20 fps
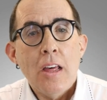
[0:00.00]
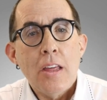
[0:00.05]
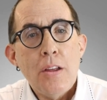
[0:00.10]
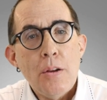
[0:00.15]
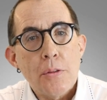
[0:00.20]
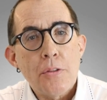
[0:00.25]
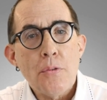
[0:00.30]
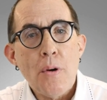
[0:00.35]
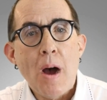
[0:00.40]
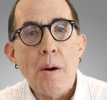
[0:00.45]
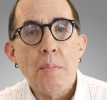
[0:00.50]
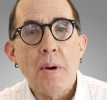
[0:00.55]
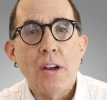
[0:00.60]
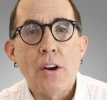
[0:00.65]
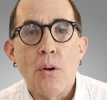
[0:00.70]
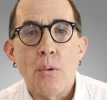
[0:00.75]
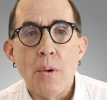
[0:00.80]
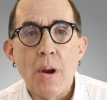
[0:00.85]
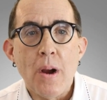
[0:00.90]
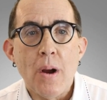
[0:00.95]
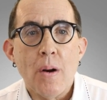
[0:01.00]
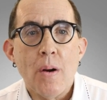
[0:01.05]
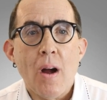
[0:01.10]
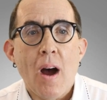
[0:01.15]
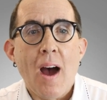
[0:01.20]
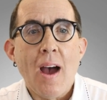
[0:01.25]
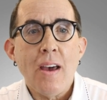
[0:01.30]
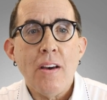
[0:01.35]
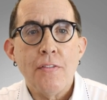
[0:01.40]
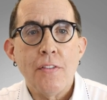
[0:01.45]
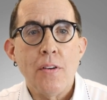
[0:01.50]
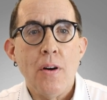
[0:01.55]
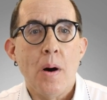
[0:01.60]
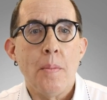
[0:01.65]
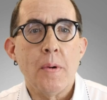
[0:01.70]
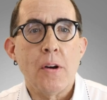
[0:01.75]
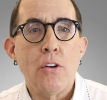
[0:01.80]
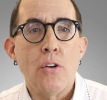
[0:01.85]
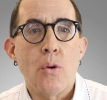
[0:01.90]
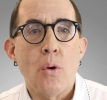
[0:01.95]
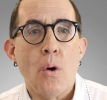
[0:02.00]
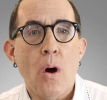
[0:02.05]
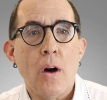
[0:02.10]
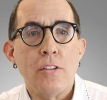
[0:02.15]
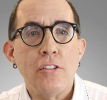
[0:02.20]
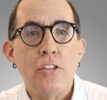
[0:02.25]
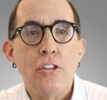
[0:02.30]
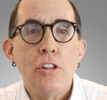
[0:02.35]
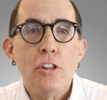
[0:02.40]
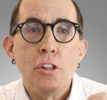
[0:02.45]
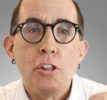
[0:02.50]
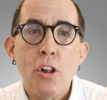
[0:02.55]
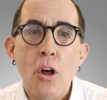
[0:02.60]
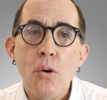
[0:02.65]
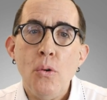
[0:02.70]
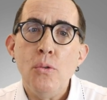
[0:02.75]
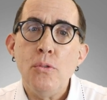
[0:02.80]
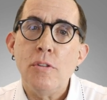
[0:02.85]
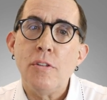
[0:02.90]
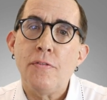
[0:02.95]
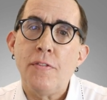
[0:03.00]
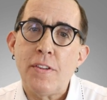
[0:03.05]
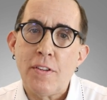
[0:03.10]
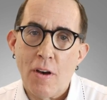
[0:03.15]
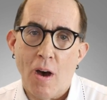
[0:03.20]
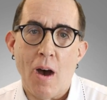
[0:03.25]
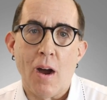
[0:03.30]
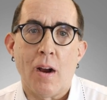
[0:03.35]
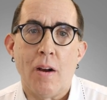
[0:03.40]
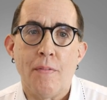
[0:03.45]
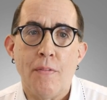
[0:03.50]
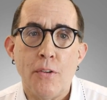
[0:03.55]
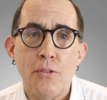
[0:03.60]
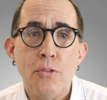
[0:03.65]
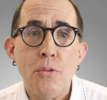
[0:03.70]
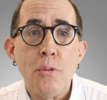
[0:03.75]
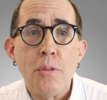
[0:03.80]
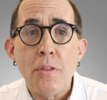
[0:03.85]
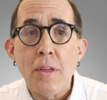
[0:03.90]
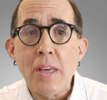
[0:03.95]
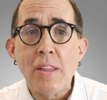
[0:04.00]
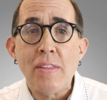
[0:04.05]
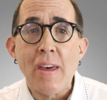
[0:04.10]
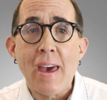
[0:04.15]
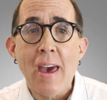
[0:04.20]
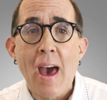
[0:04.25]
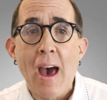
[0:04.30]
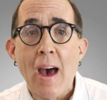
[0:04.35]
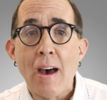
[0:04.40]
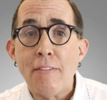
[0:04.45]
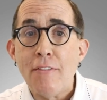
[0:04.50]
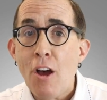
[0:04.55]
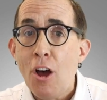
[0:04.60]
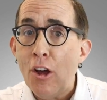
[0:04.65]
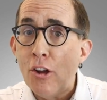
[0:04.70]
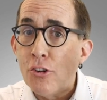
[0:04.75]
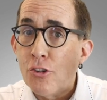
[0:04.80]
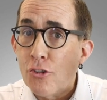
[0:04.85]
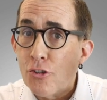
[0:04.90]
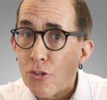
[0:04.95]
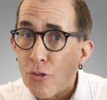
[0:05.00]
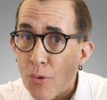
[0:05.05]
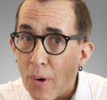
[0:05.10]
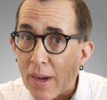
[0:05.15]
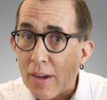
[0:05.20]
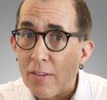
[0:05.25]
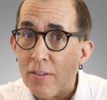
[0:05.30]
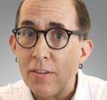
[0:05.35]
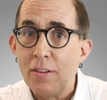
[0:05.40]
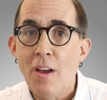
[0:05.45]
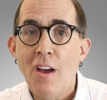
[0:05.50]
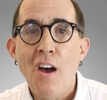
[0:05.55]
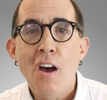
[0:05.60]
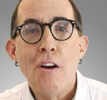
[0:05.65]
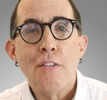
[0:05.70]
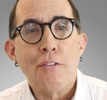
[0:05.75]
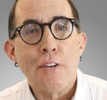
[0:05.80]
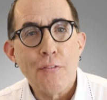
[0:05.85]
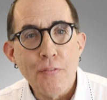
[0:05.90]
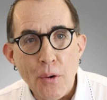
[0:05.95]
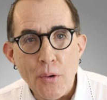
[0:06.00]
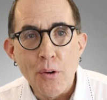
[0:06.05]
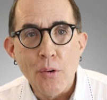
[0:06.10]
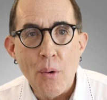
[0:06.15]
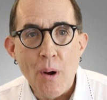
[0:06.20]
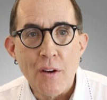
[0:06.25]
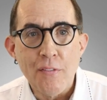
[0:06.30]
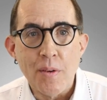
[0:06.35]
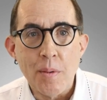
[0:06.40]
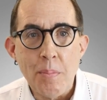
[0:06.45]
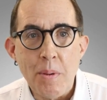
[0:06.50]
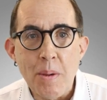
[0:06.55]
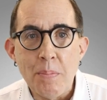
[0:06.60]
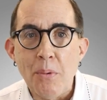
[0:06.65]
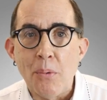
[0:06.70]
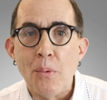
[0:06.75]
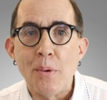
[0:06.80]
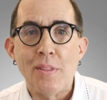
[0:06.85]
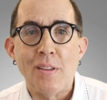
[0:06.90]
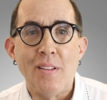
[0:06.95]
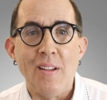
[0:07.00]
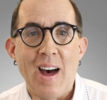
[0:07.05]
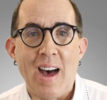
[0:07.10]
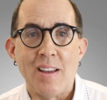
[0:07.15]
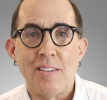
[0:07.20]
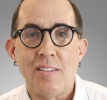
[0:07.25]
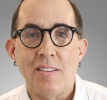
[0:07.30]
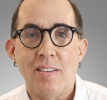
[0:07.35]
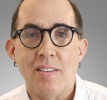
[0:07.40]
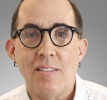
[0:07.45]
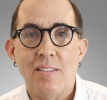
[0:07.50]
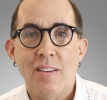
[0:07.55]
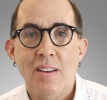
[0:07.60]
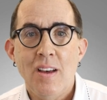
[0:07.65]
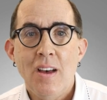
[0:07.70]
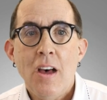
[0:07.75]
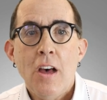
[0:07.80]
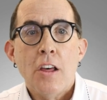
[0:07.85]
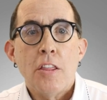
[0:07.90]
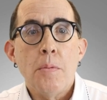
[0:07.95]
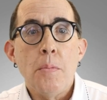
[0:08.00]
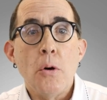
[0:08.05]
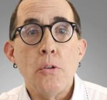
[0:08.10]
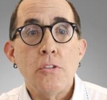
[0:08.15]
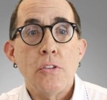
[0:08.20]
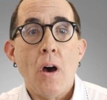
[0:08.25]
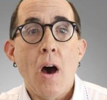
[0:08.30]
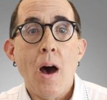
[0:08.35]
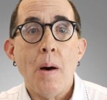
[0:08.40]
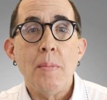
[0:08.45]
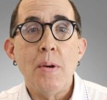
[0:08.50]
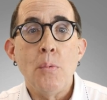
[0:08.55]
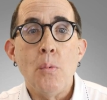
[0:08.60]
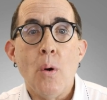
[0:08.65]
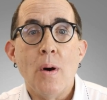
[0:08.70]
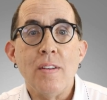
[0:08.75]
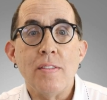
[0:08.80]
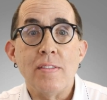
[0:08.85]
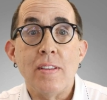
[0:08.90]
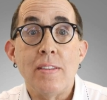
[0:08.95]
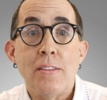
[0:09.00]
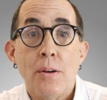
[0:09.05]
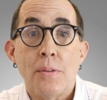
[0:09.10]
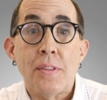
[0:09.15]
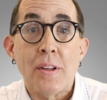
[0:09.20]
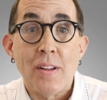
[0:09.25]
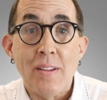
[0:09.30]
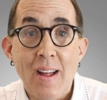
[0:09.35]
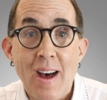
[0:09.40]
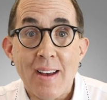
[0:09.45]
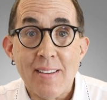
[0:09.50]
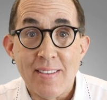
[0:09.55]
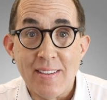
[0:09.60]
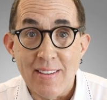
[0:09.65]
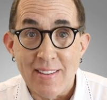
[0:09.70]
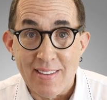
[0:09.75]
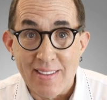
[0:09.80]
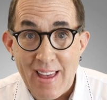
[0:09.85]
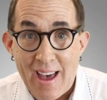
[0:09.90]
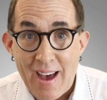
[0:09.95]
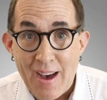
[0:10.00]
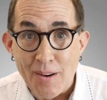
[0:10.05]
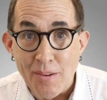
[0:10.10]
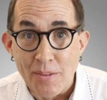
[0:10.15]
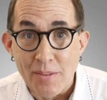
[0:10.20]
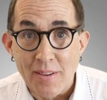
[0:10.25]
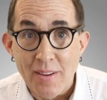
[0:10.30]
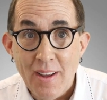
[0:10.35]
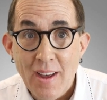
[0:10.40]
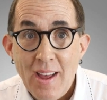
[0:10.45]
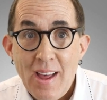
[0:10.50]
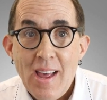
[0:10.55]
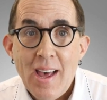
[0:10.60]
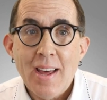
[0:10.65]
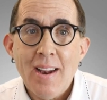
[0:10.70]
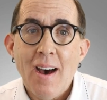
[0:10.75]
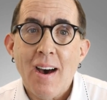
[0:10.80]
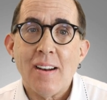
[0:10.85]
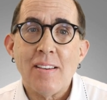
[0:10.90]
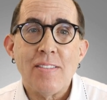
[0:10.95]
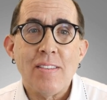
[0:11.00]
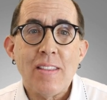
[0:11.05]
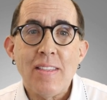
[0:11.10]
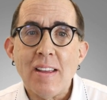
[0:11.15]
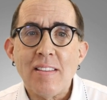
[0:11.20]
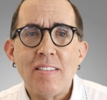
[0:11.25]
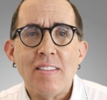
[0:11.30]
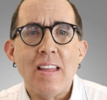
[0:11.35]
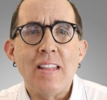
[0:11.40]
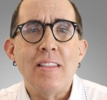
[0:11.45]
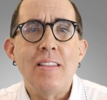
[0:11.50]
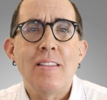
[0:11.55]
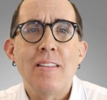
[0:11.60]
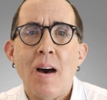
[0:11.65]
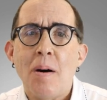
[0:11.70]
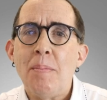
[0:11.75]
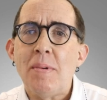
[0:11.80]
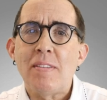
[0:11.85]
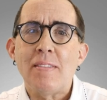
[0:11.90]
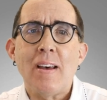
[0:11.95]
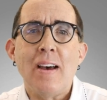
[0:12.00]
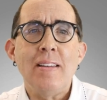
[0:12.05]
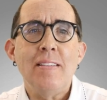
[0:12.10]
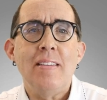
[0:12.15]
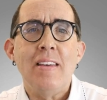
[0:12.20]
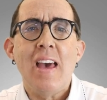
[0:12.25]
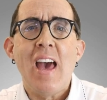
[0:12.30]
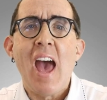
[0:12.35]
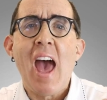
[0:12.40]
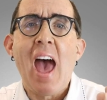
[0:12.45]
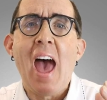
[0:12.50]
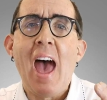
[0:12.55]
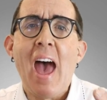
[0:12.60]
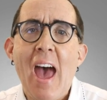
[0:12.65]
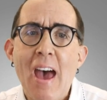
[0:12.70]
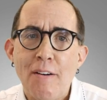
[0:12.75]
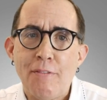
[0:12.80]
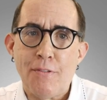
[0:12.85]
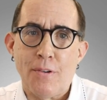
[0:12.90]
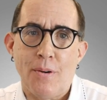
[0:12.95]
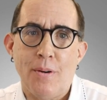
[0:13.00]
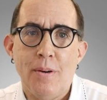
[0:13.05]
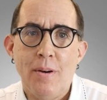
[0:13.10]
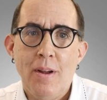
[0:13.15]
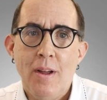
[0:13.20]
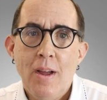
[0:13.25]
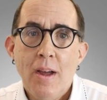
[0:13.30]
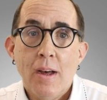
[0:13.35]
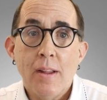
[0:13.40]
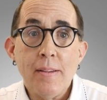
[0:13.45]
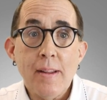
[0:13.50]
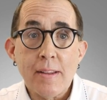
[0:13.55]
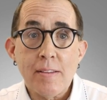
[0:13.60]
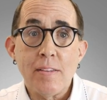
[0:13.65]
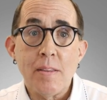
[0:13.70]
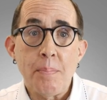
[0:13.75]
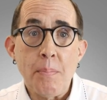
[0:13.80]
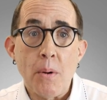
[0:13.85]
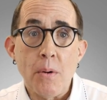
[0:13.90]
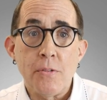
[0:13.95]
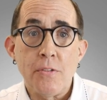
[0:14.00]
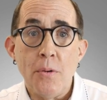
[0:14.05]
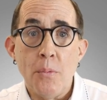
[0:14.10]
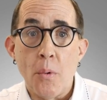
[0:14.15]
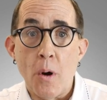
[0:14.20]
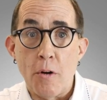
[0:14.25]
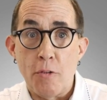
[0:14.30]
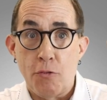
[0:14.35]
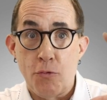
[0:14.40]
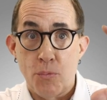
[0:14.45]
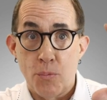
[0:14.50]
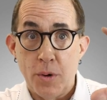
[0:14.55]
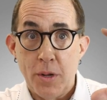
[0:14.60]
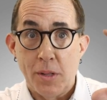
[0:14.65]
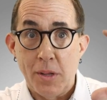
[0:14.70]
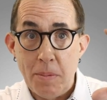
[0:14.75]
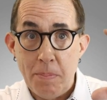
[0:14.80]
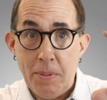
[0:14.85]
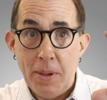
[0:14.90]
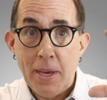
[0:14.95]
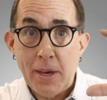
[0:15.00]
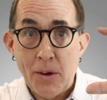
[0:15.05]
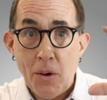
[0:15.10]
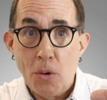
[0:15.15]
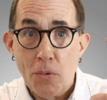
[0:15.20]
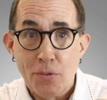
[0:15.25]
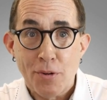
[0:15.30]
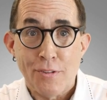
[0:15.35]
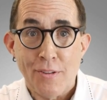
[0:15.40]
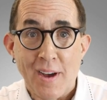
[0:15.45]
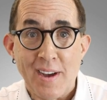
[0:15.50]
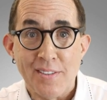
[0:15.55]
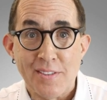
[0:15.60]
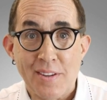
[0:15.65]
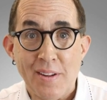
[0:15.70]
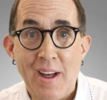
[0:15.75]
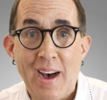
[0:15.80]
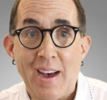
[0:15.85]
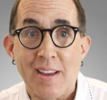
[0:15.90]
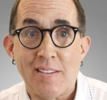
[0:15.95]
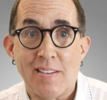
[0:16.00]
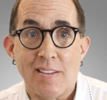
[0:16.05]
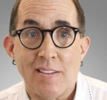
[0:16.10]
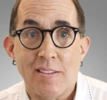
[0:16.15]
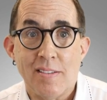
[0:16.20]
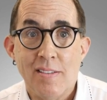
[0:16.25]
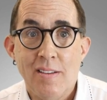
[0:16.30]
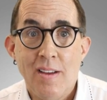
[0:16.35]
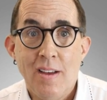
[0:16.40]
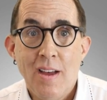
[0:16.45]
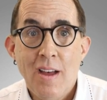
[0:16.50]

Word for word: You know, throughout my career, I have come across loads of photographers who think they have tricks for photographing people with glasses. The most common one is to tilt the glasses down. And honestly, that's the dumbest idea ever, unless the person wears really big, oversized glasses.